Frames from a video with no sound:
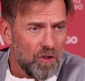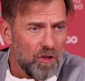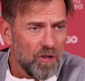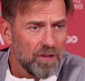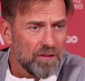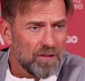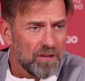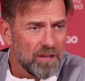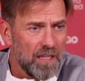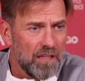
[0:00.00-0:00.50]

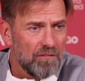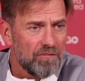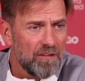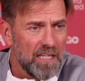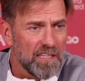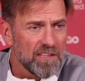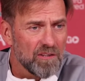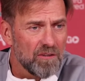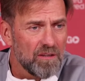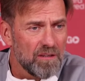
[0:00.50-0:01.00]
thought
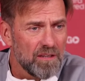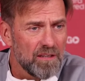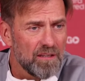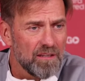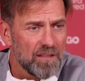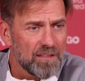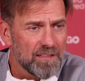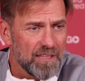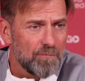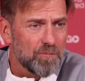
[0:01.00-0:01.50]
Ralf Hasenhüttl
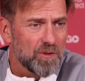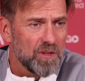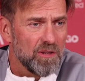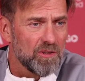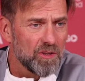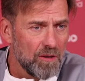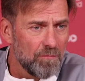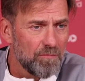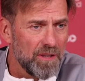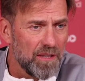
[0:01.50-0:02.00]
did an
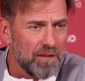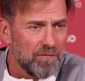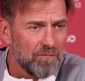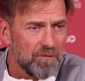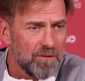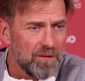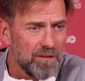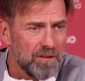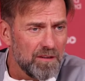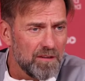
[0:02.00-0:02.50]
exceptional job
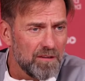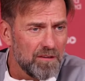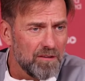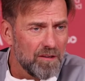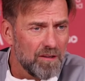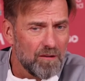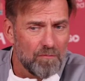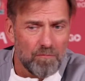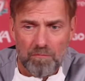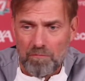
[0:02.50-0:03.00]
there.
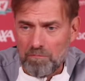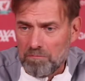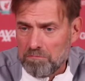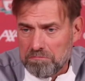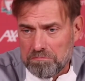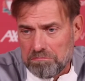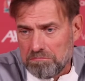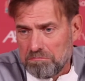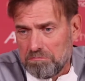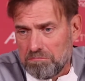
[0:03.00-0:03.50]
And
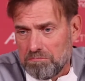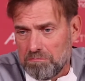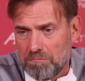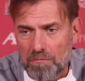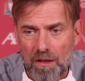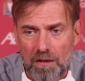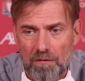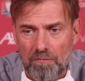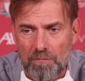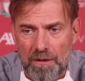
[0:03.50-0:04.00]

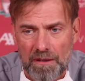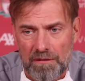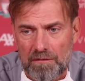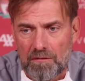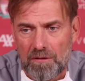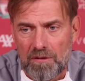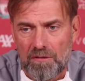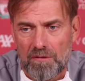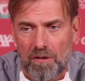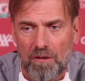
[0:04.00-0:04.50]

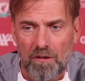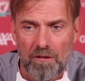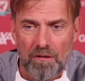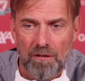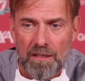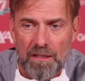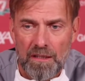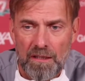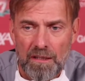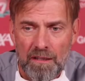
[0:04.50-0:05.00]
but it's
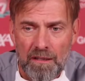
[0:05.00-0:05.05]
all,